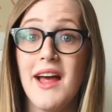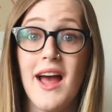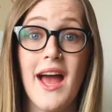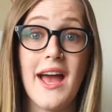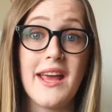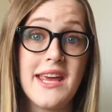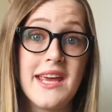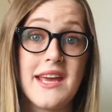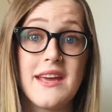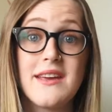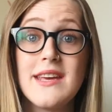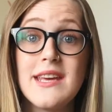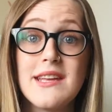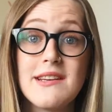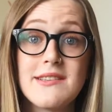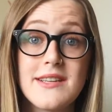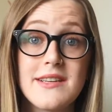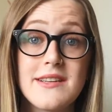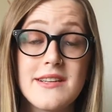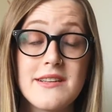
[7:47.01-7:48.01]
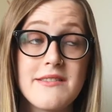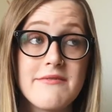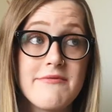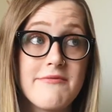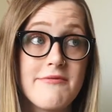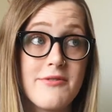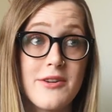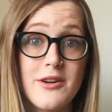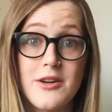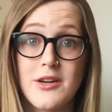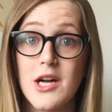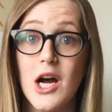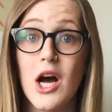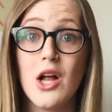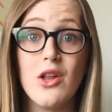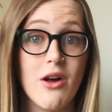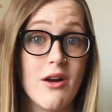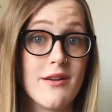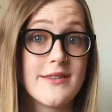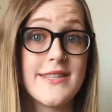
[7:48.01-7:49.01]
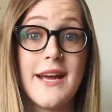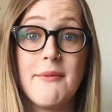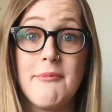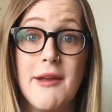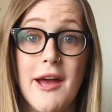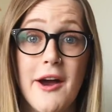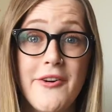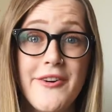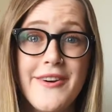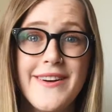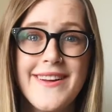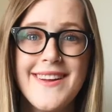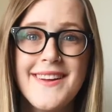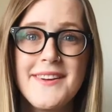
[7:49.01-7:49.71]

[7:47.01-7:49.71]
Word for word: I can't eat for a long time now.